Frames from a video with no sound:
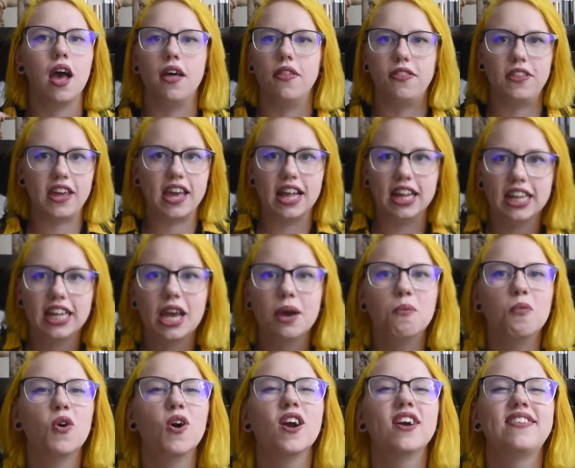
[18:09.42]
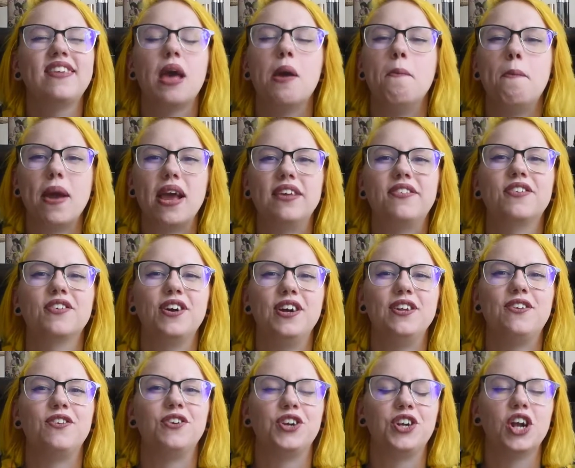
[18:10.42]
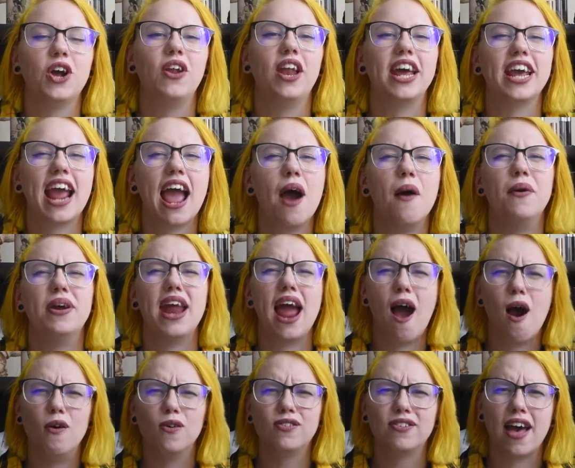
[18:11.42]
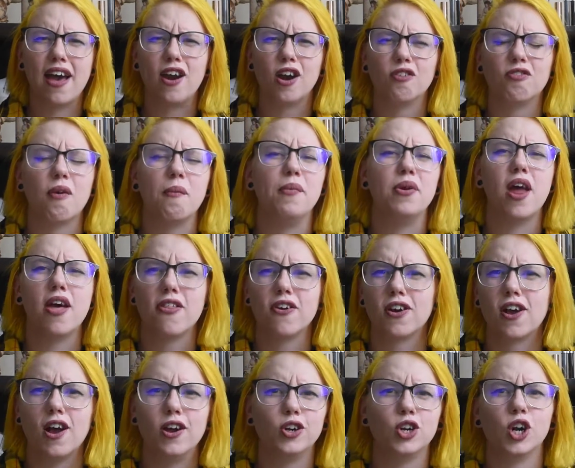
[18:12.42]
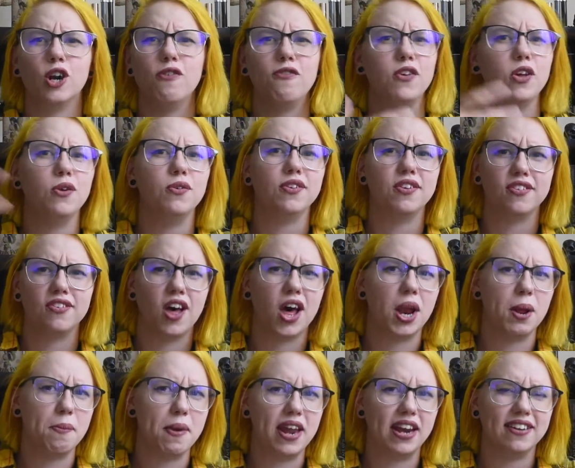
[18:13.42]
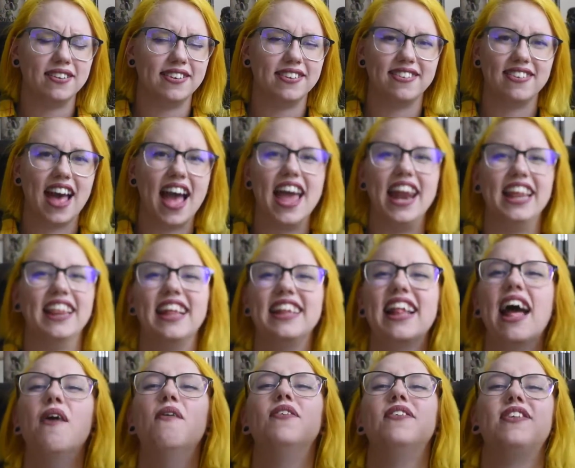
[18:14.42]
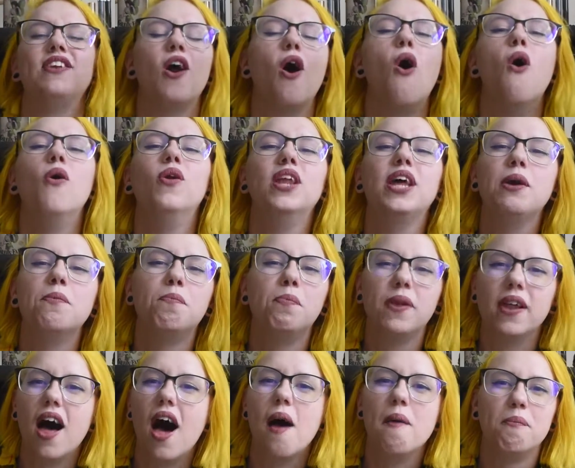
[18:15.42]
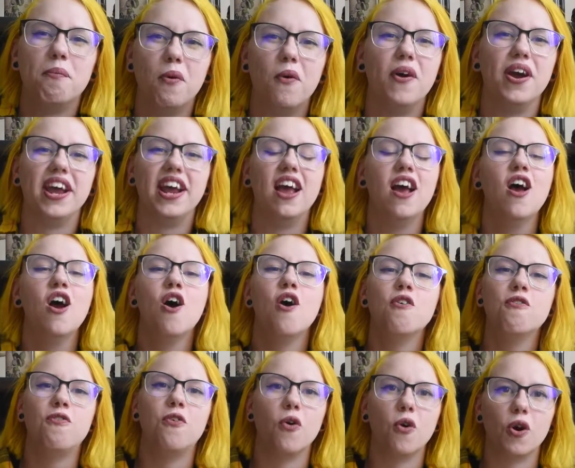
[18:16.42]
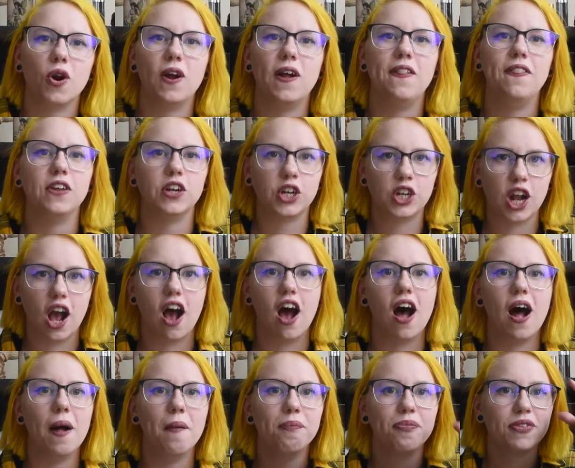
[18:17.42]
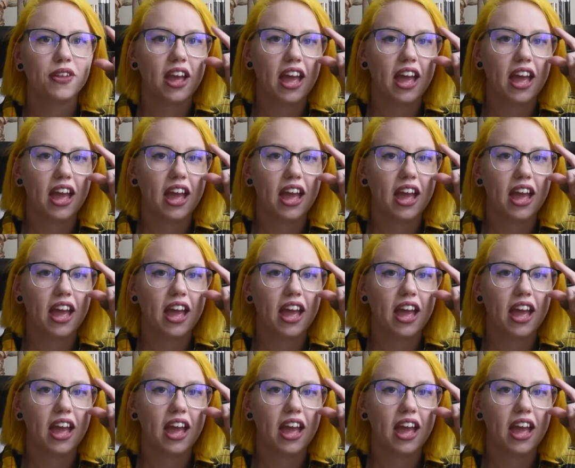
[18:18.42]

the Ilium Works, and basically it's to show like how an outsider from another country views this automated society. Like that was the only plot point for the Shah,